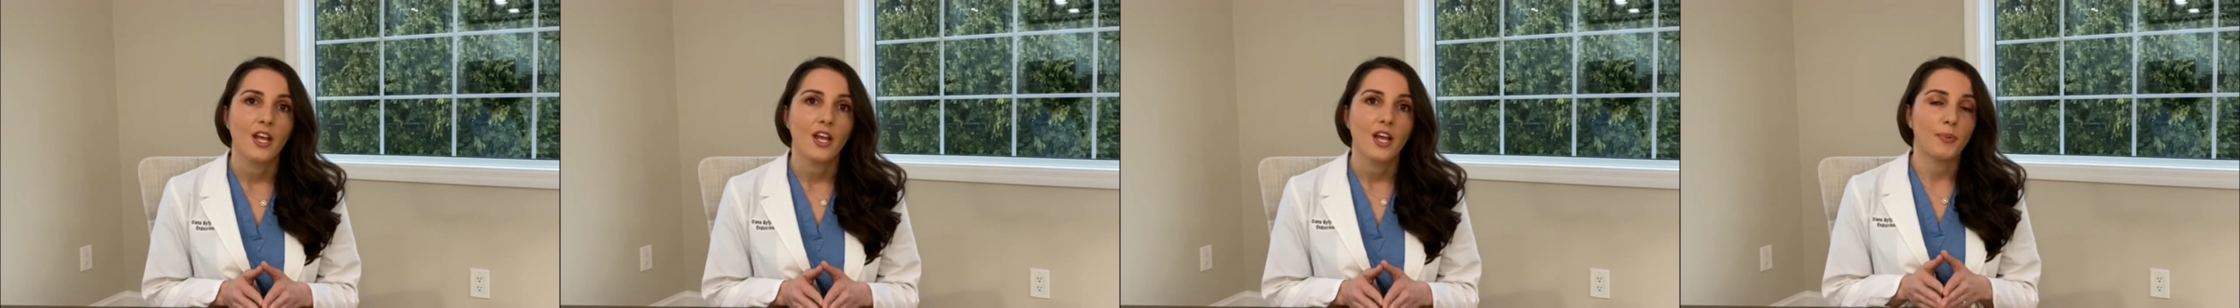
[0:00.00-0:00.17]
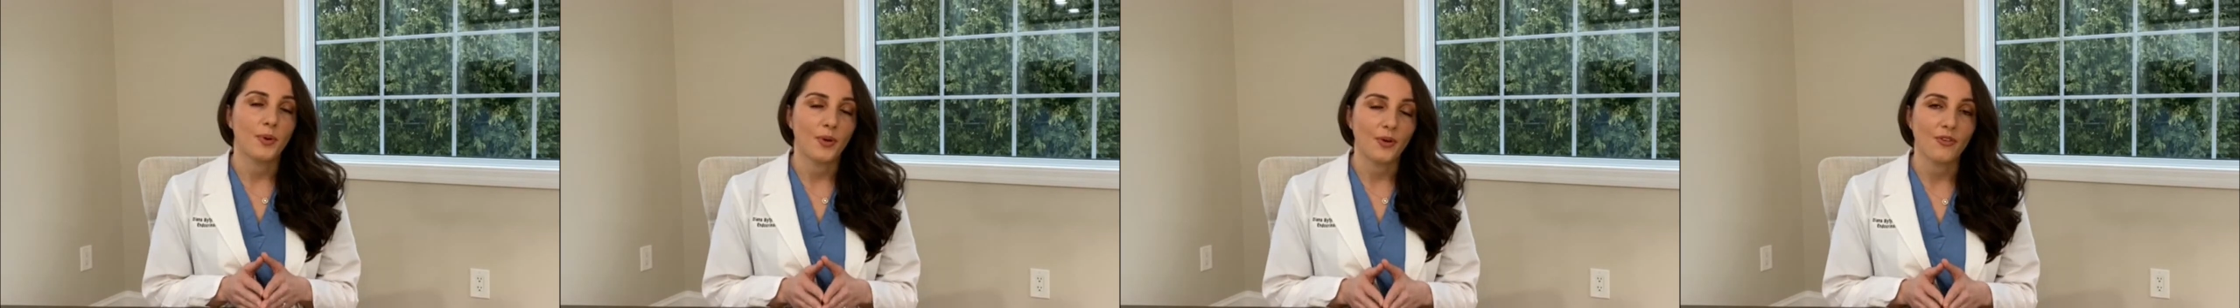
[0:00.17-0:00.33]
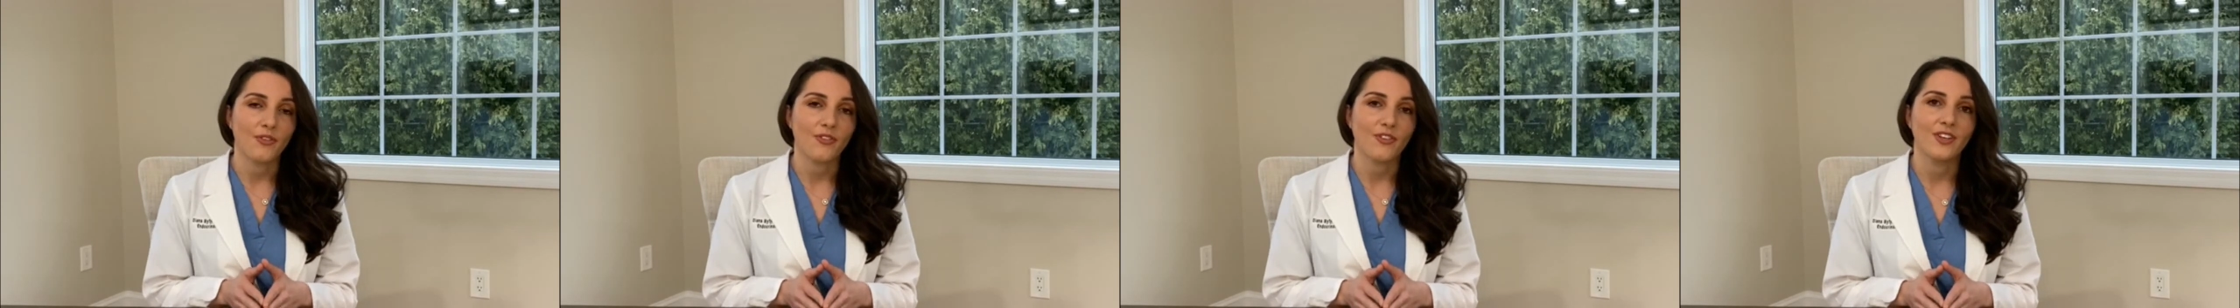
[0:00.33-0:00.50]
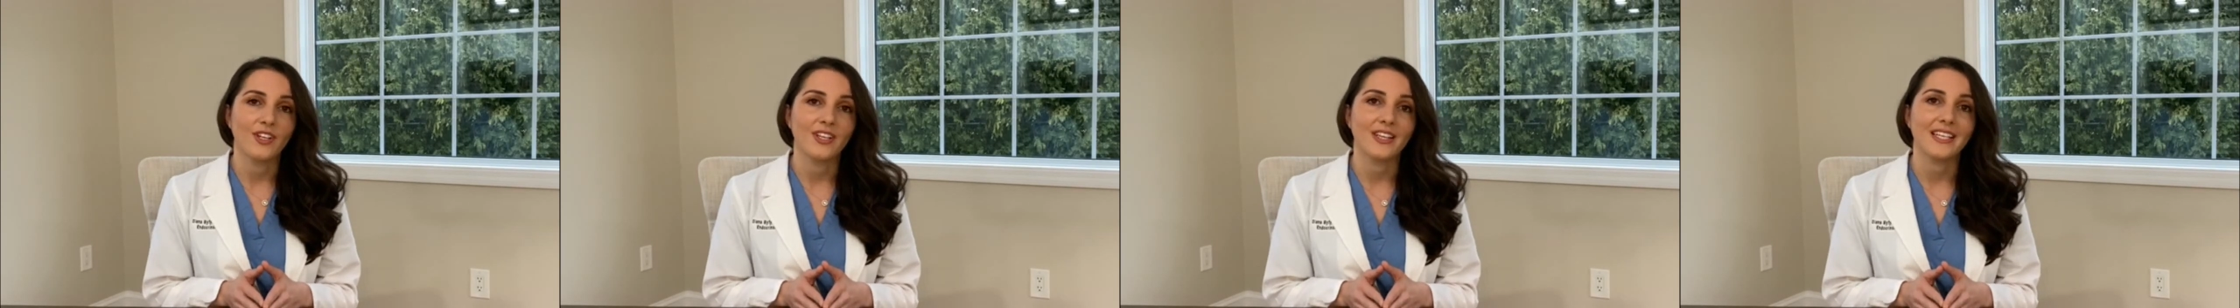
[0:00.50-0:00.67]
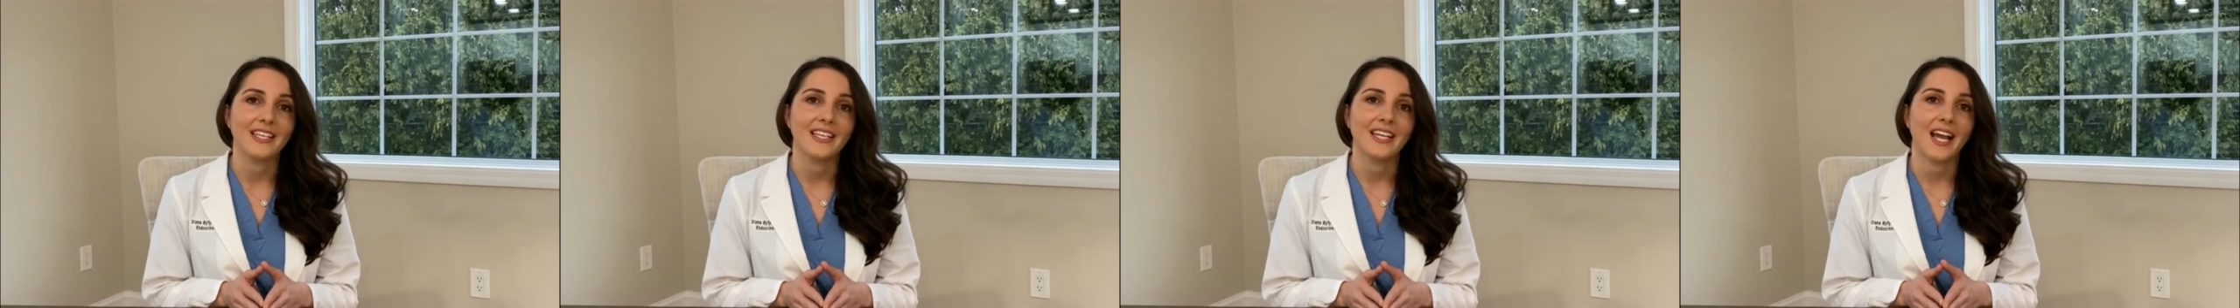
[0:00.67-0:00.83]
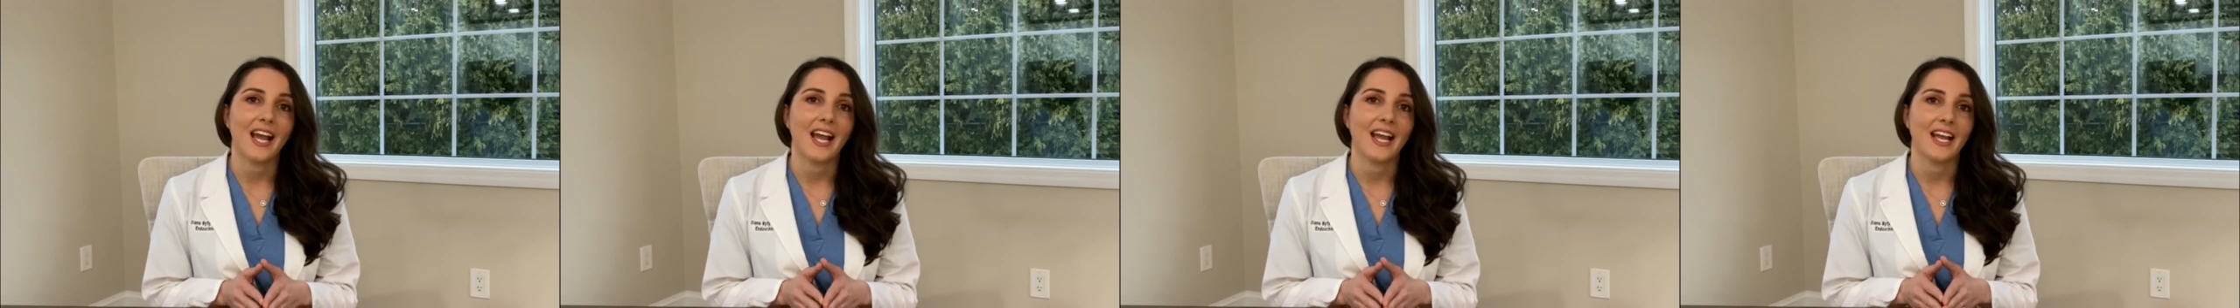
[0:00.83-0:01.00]

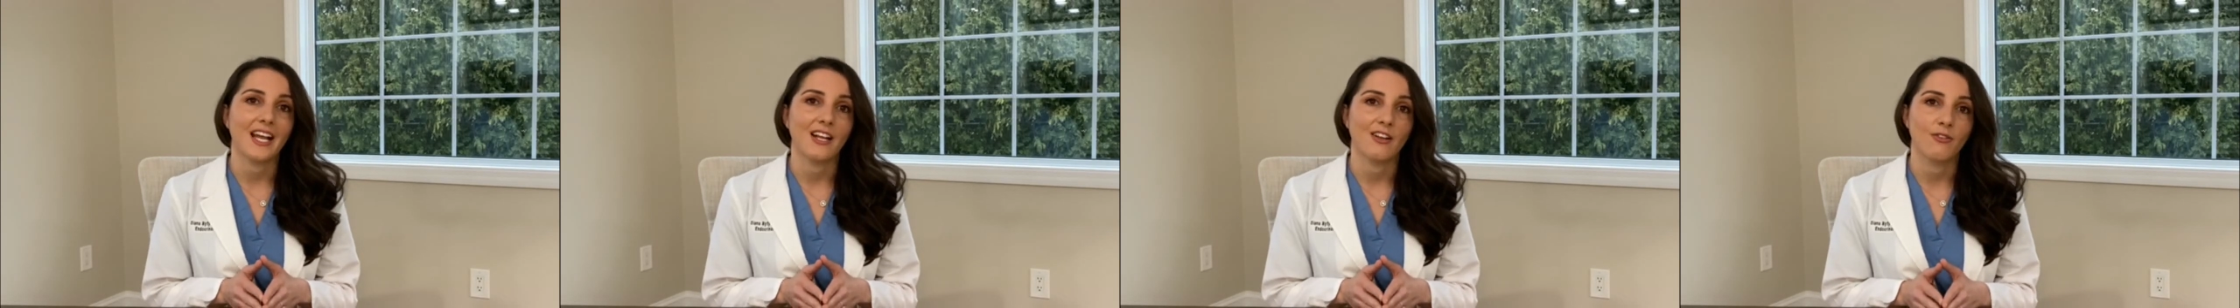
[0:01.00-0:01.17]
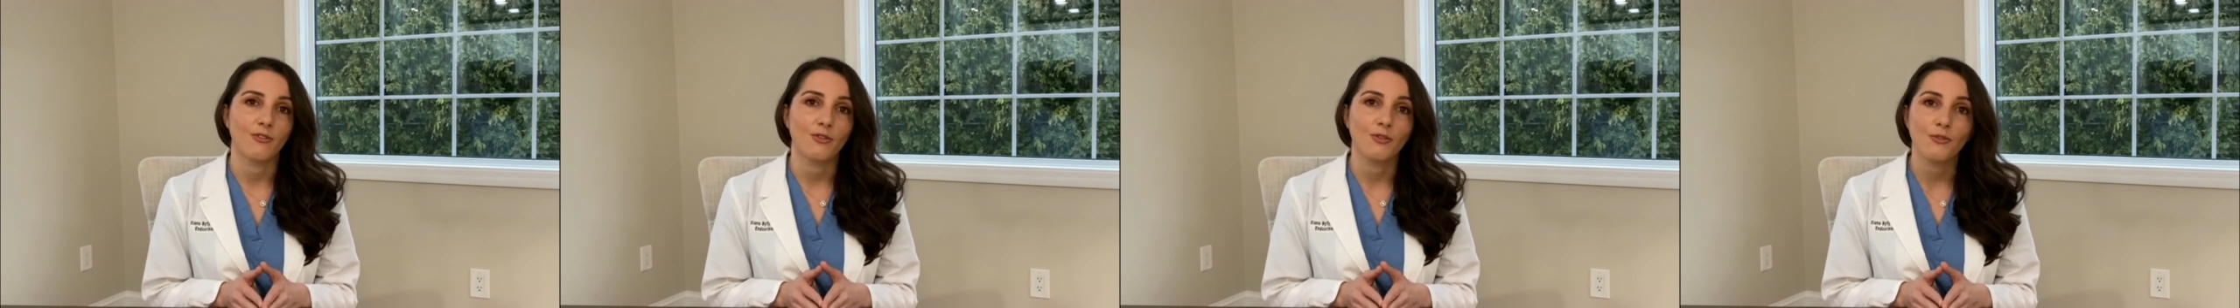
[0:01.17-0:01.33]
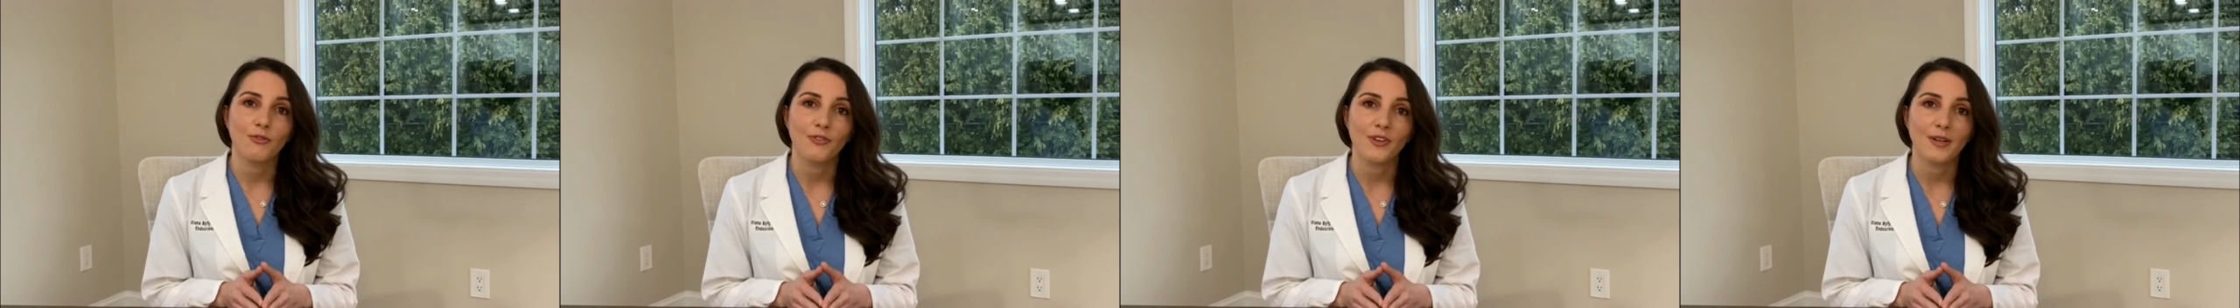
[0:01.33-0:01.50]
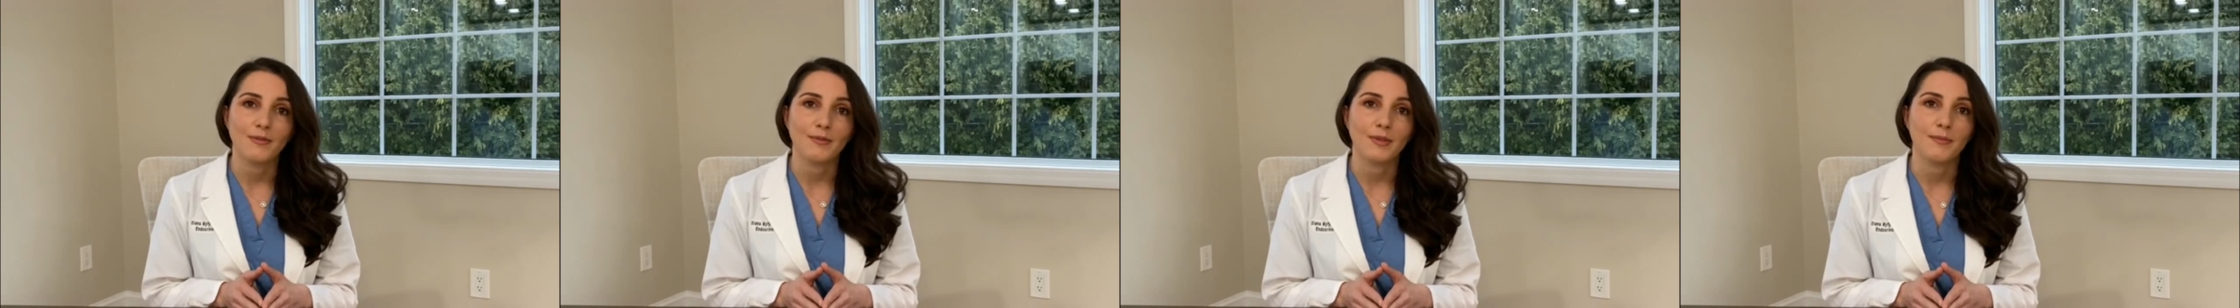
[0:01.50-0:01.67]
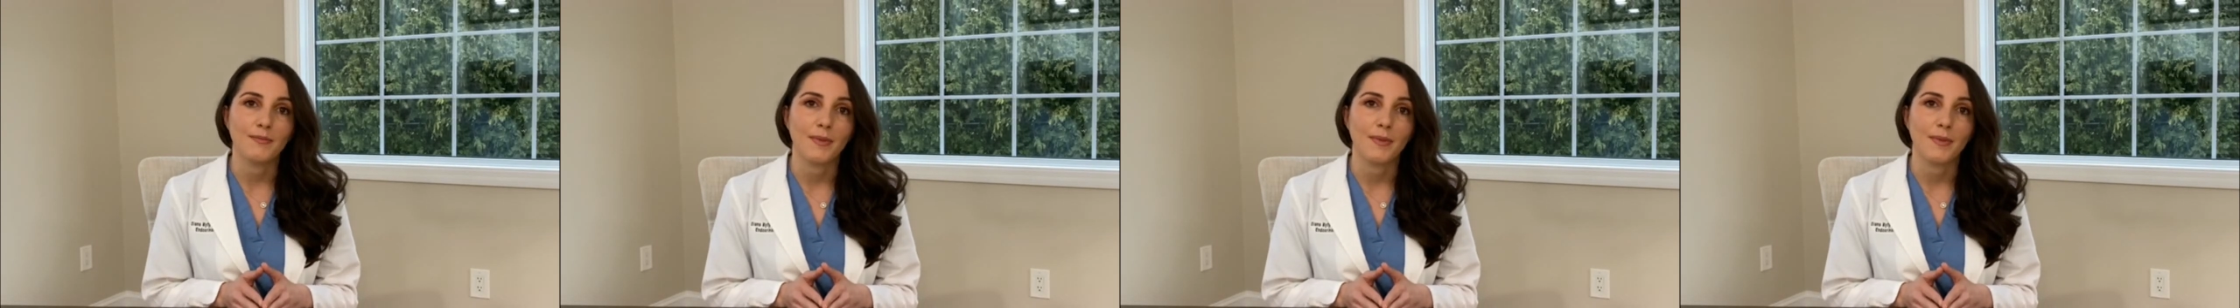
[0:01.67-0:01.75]
Personally, I had two family